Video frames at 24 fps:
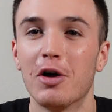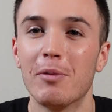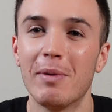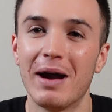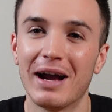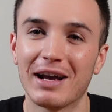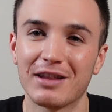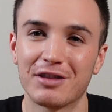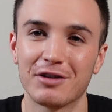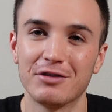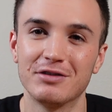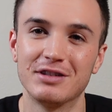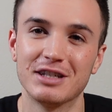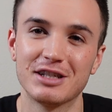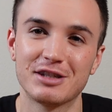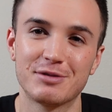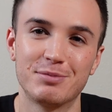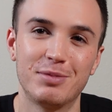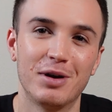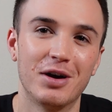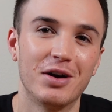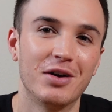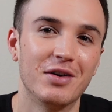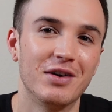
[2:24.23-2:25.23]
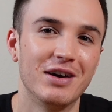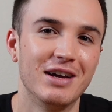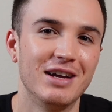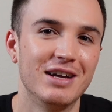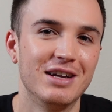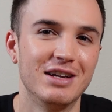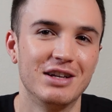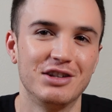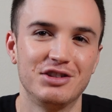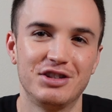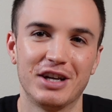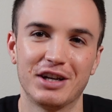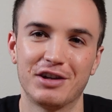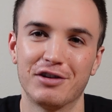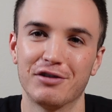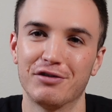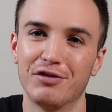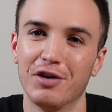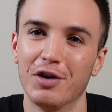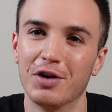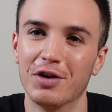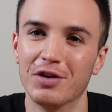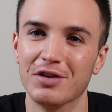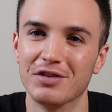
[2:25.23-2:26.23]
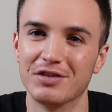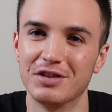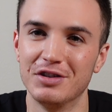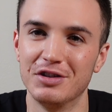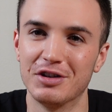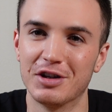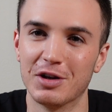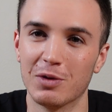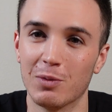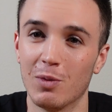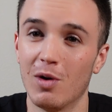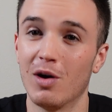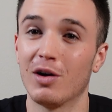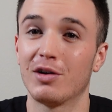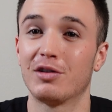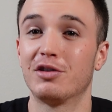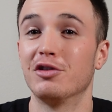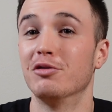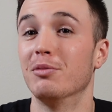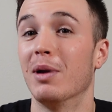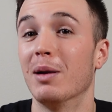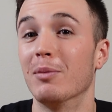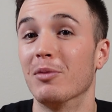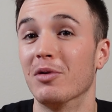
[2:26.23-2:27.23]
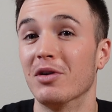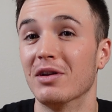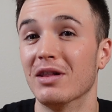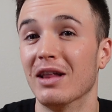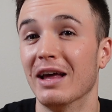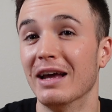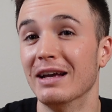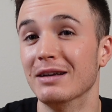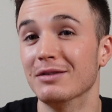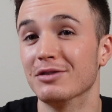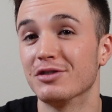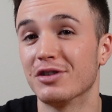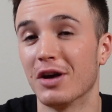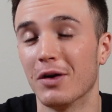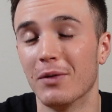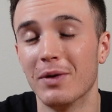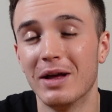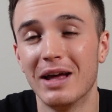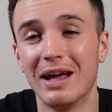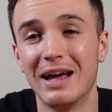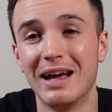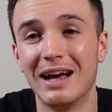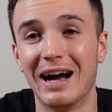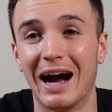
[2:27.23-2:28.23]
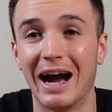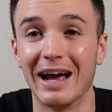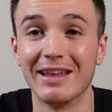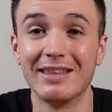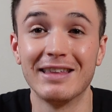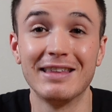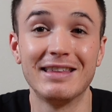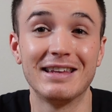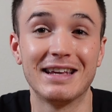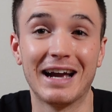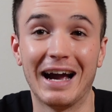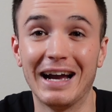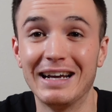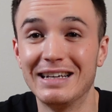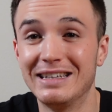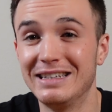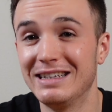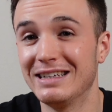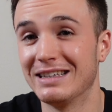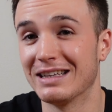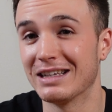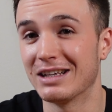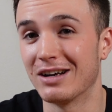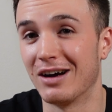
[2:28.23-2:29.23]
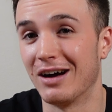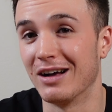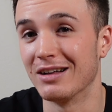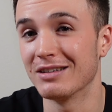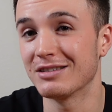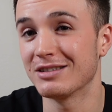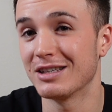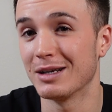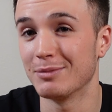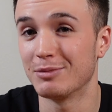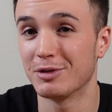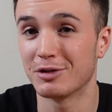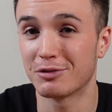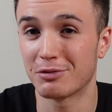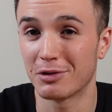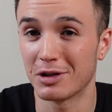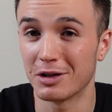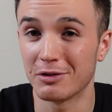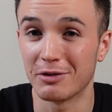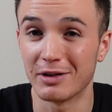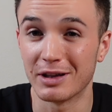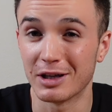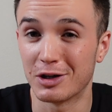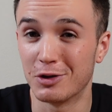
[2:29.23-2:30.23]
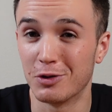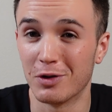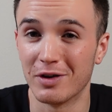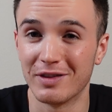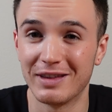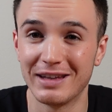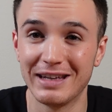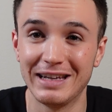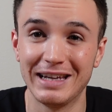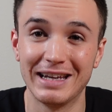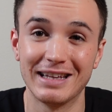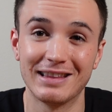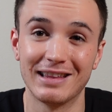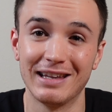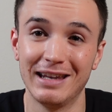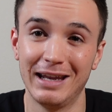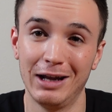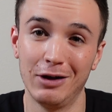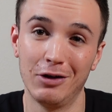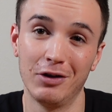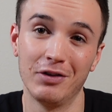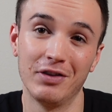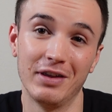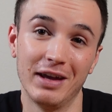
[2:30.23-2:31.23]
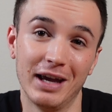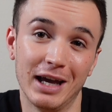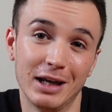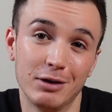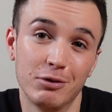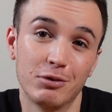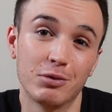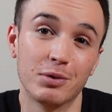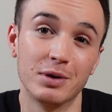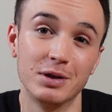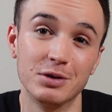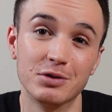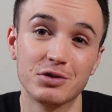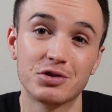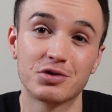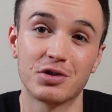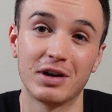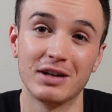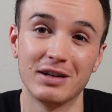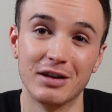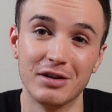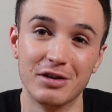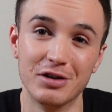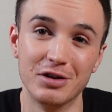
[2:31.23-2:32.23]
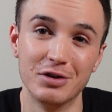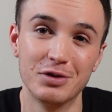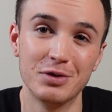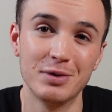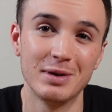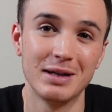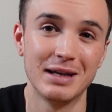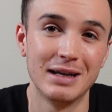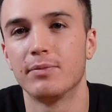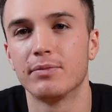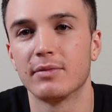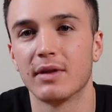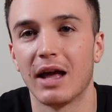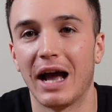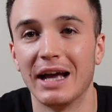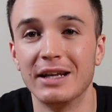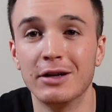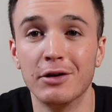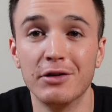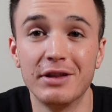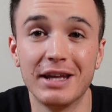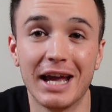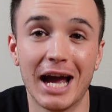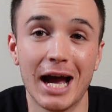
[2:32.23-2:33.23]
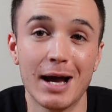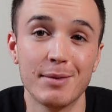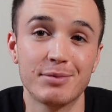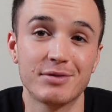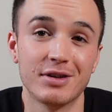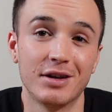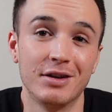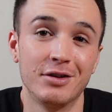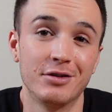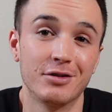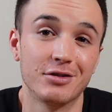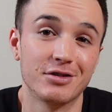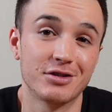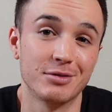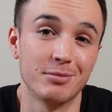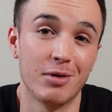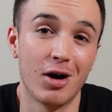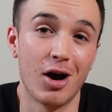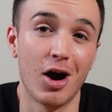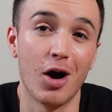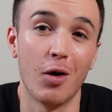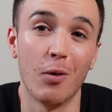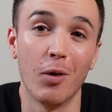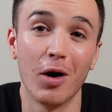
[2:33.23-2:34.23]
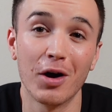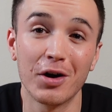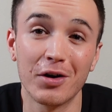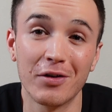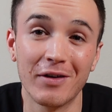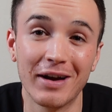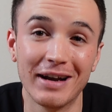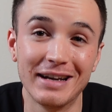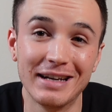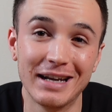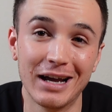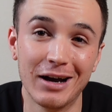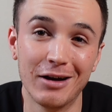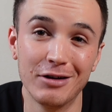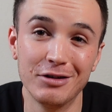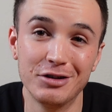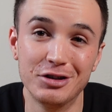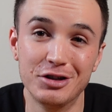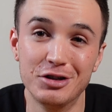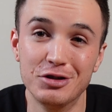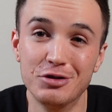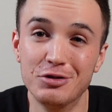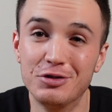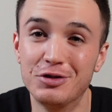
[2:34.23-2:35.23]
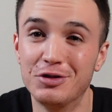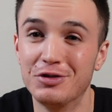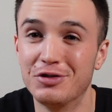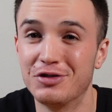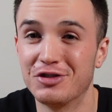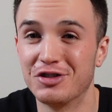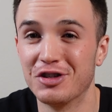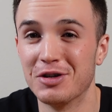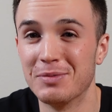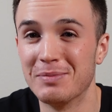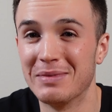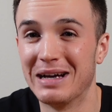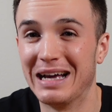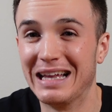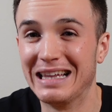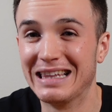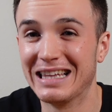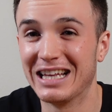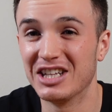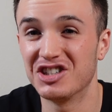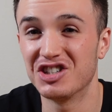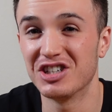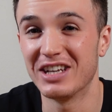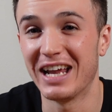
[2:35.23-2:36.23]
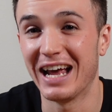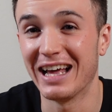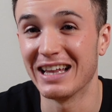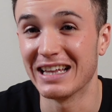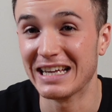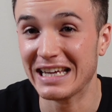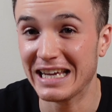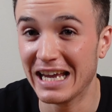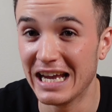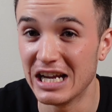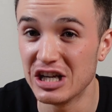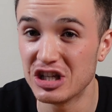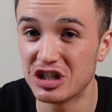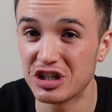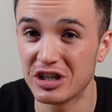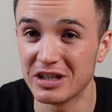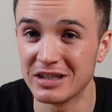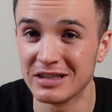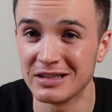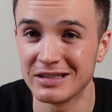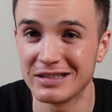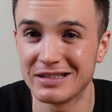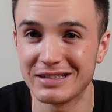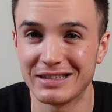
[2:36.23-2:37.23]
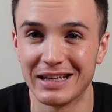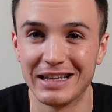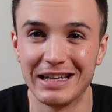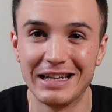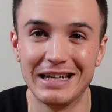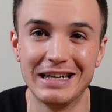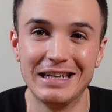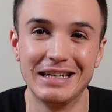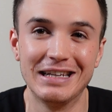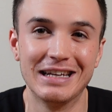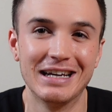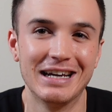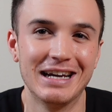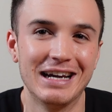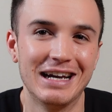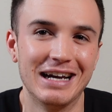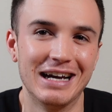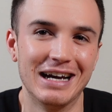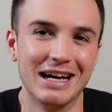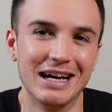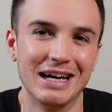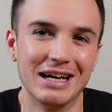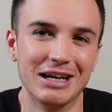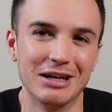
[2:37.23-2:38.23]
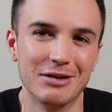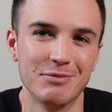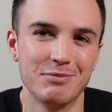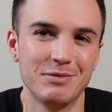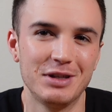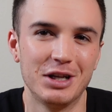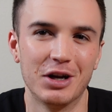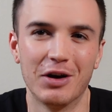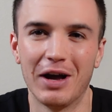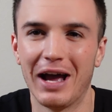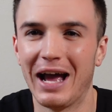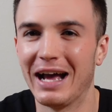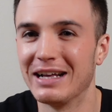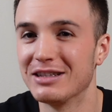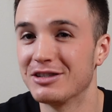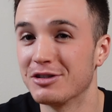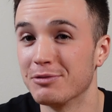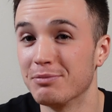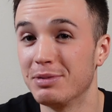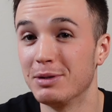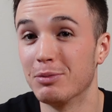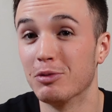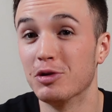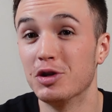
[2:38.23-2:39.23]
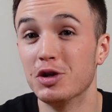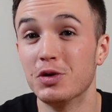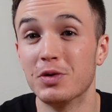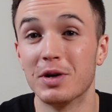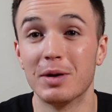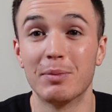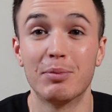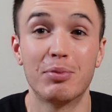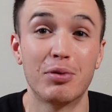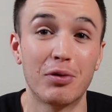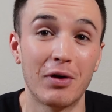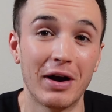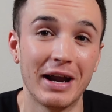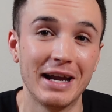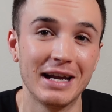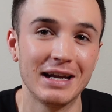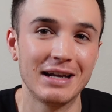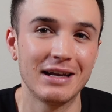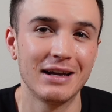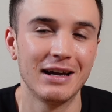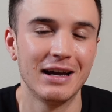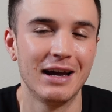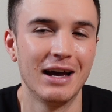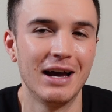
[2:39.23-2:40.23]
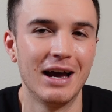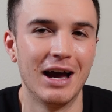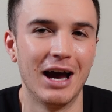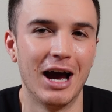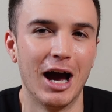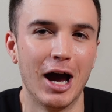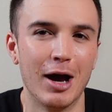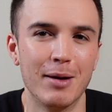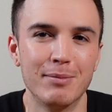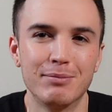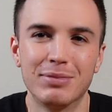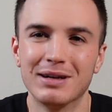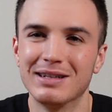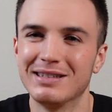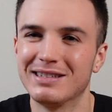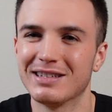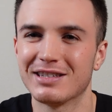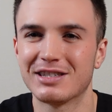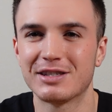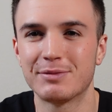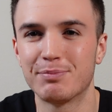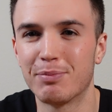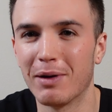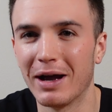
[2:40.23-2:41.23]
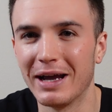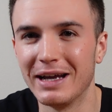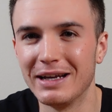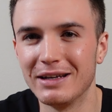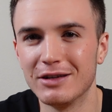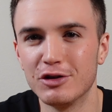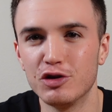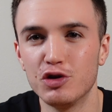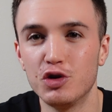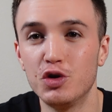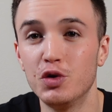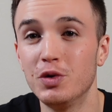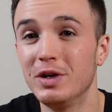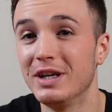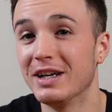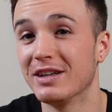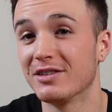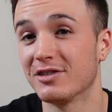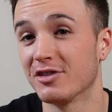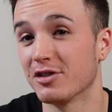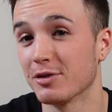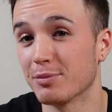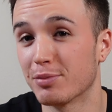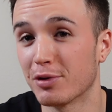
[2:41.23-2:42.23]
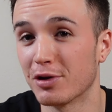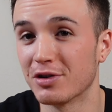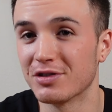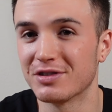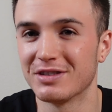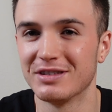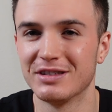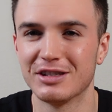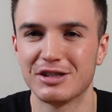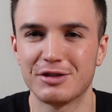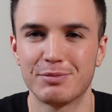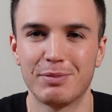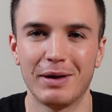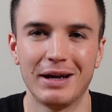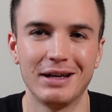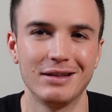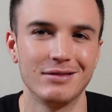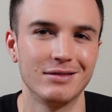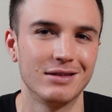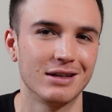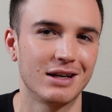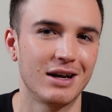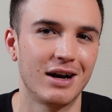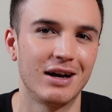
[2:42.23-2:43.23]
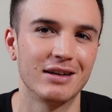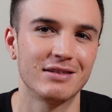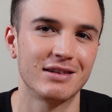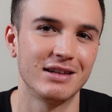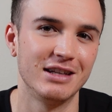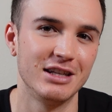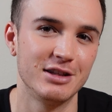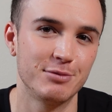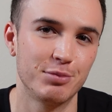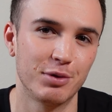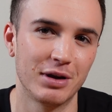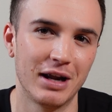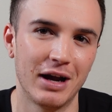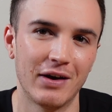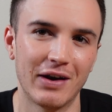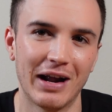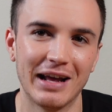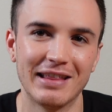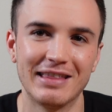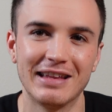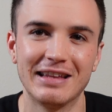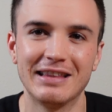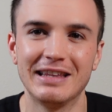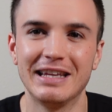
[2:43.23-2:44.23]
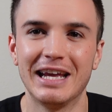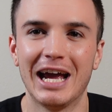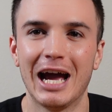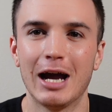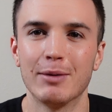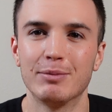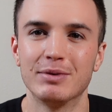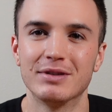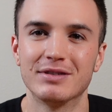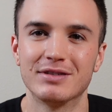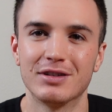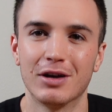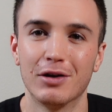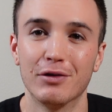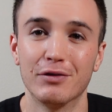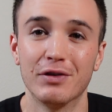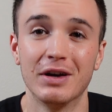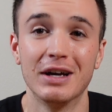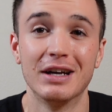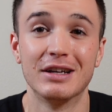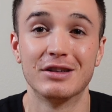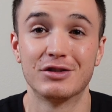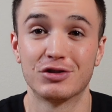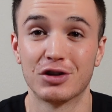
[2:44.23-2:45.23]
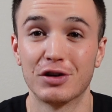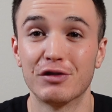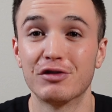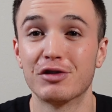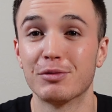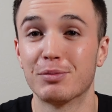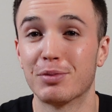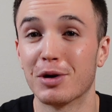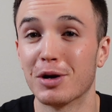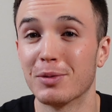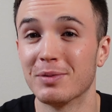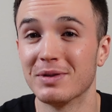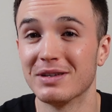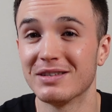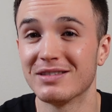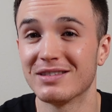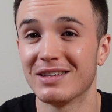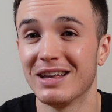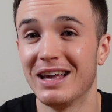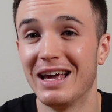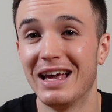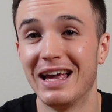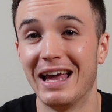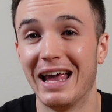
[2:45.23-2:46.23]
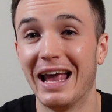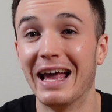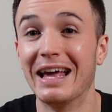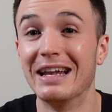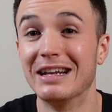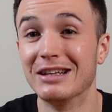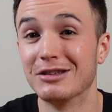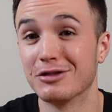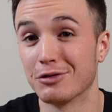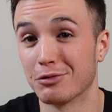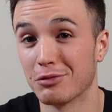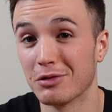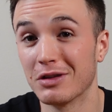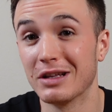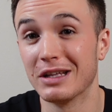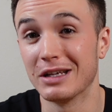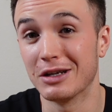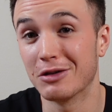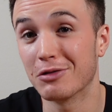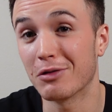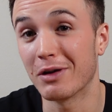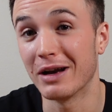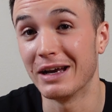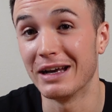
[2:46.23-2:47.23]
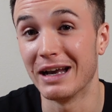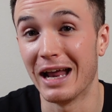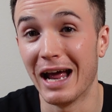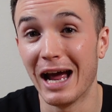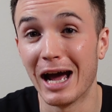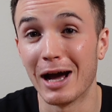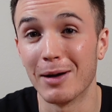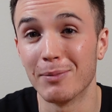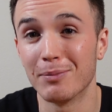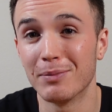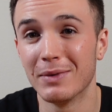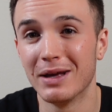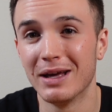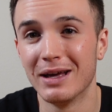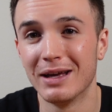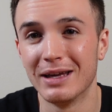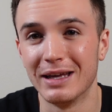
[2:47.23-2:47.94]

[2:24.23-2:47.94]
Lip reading: back through Dispo, check your photos, and you can walk through memory lane. So I think the idea and the concept is really, really cool. I think he hit the nail on the head with what he was trying to do. I know the app's under some hot water right now due to some alleged allegations that he had some people doing a prank. But despite who he is as a person, despite the content he's put out, I think the app itself serves a purpose and is a really great app.